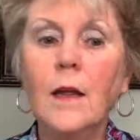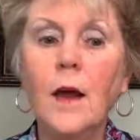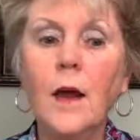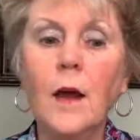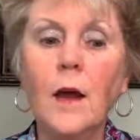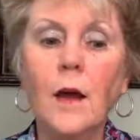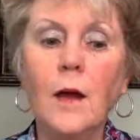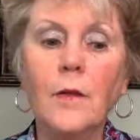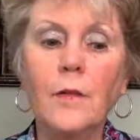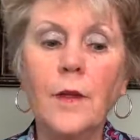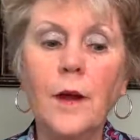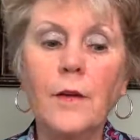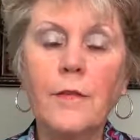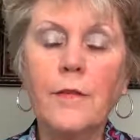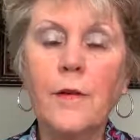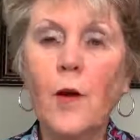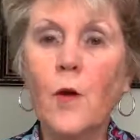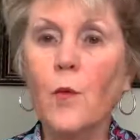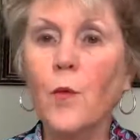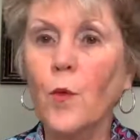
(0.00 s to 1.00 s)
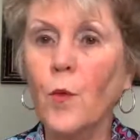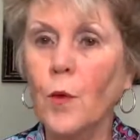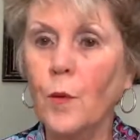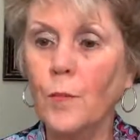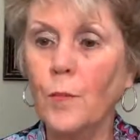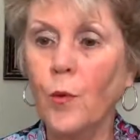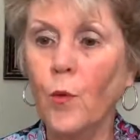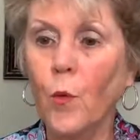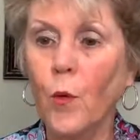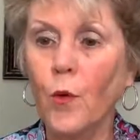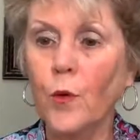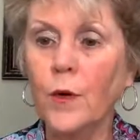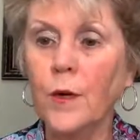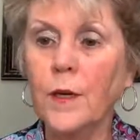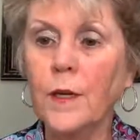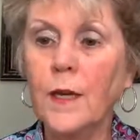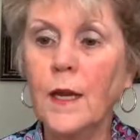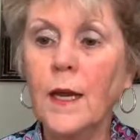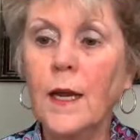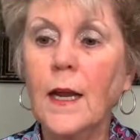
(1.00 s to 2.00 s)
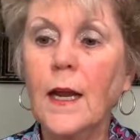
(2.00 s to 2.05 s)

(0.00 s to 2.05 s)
uh, that I felt were important.